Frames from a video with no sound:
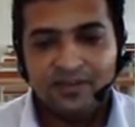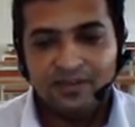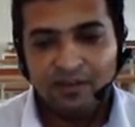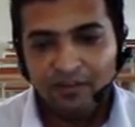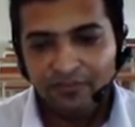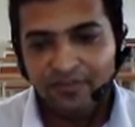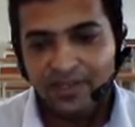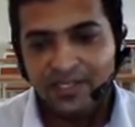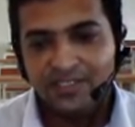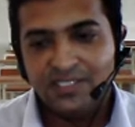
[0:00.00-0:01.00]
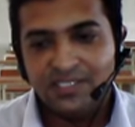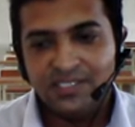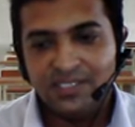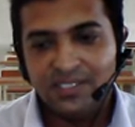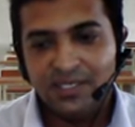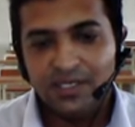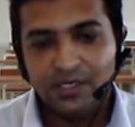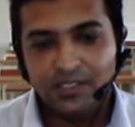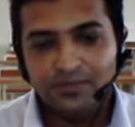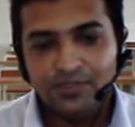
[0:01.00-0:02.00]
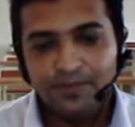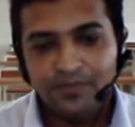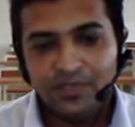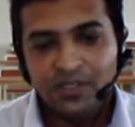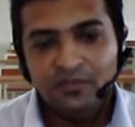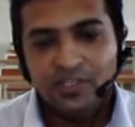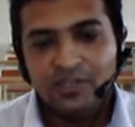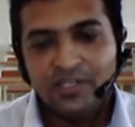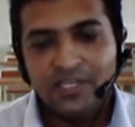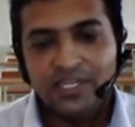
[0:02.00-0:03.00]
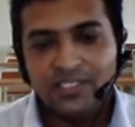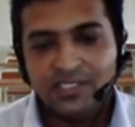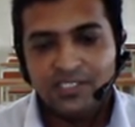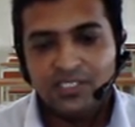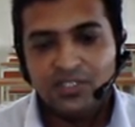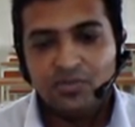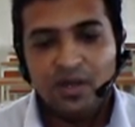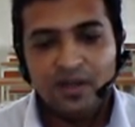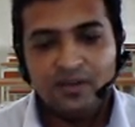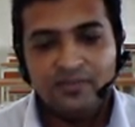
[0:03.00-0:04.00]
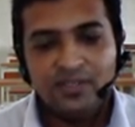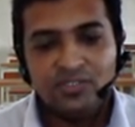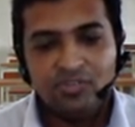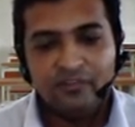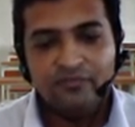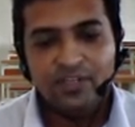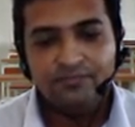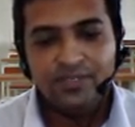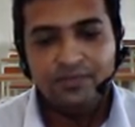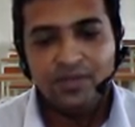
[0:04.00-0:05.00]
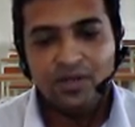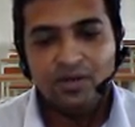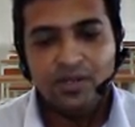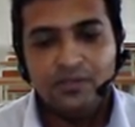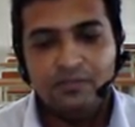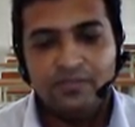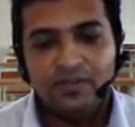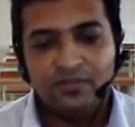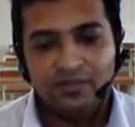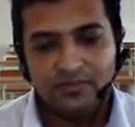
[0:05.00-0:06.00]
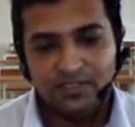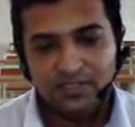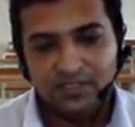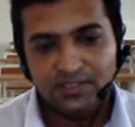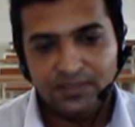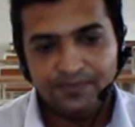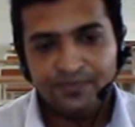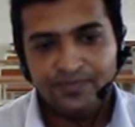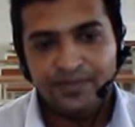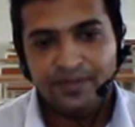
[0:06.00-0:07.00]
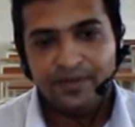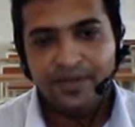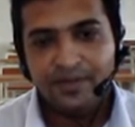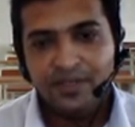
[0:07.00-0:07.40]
of consistency in output without any consideration to hardware, software, people, or performance, right?